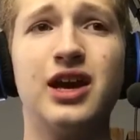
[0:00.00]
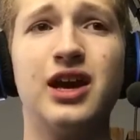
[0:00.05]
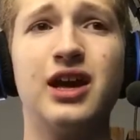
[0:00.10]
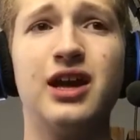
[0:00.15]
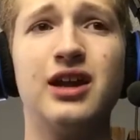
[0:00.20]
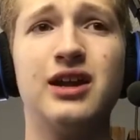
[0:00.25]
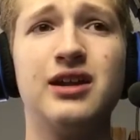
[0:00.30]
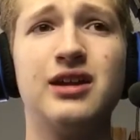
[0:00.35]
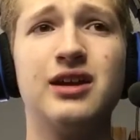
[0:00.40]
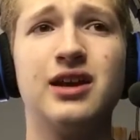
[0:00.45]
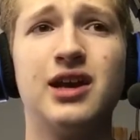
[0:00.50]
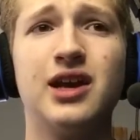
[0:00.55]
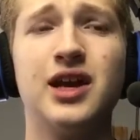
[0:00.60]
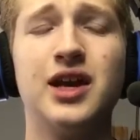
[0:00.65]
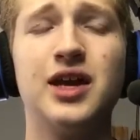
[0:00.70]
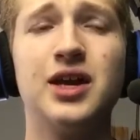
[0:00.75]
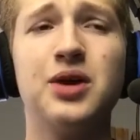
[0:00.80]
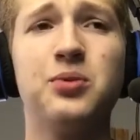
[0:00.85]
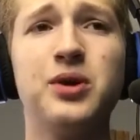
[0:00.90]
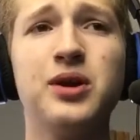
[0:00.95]
And
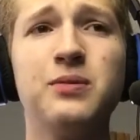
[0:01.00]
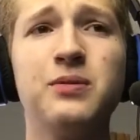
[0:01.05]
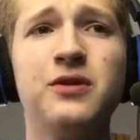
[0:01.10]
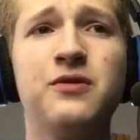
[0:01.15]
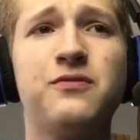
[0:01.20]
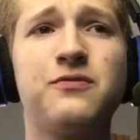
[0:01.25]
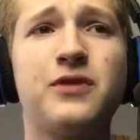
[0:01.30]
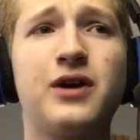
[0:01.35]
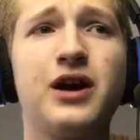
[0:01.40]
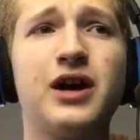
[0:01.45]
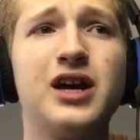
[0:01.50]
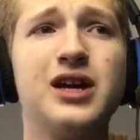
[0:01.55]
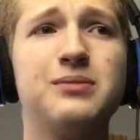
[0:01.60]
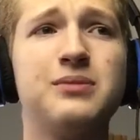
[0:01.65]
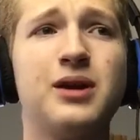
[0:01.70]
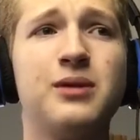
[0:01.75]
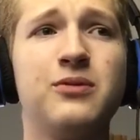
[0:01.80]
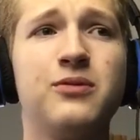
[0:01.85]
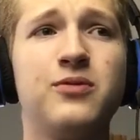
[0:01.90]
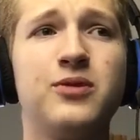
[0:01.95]
it would have been fine
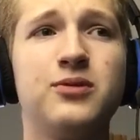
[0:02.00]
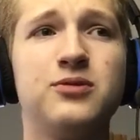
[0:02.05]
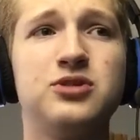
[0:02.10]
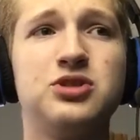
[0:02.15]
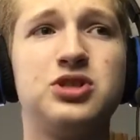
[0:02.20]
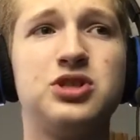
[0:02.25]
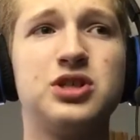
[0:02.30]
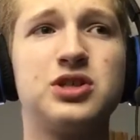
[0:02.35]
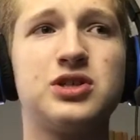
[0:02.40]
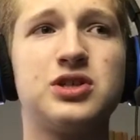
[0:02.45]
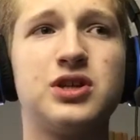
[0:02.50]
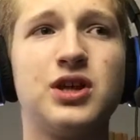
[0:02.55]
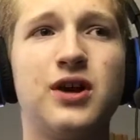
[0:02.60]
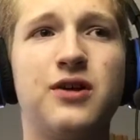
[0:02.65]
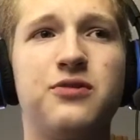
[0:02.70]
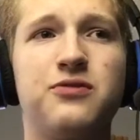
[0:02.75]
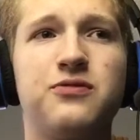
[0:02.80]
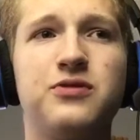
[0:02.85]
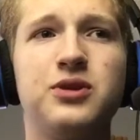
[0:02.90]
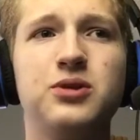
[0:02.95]
maybe if it was just
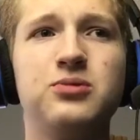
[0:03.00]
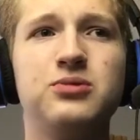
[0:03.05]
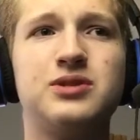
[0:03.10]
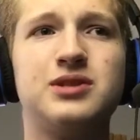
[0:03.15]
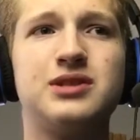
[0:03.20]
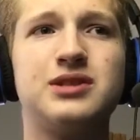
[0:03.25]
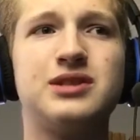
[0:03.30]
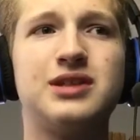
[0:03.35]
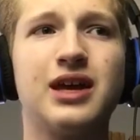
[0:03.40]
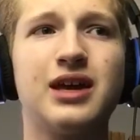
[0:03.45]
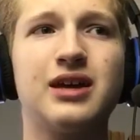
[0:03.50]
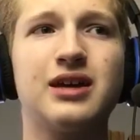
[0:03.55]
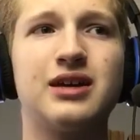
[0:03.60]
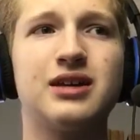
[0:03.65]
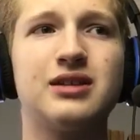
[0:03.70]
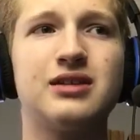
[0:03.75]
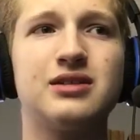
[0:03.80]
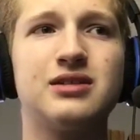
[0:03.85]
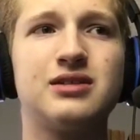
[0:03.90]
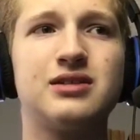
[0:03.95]
a few
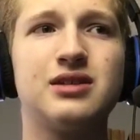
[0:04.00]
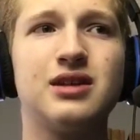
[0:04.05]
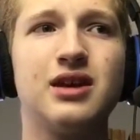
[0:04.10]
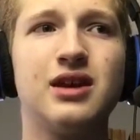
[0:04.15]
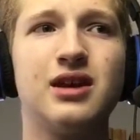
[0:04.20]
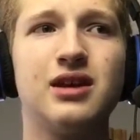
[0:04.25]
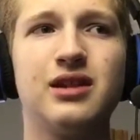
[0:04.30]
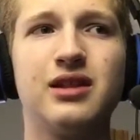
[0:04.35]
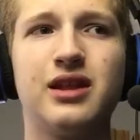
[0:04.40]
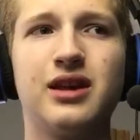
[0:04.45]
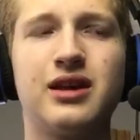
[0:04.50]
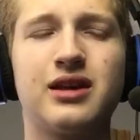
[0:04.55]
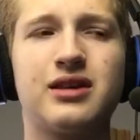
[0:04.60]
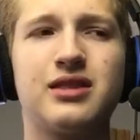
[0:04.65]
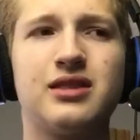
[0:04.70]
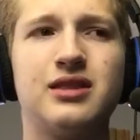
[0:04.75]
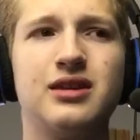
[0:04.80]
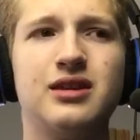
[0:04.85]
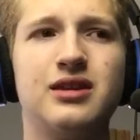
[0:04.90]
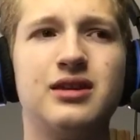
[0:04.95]
seconds, like
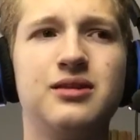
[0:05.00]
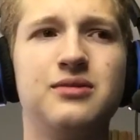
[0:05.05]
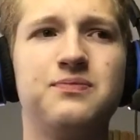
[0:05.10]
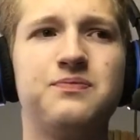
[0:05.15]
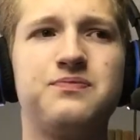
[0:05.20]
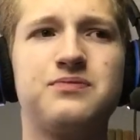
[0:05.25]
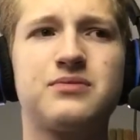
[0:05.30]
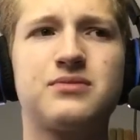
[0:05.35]
the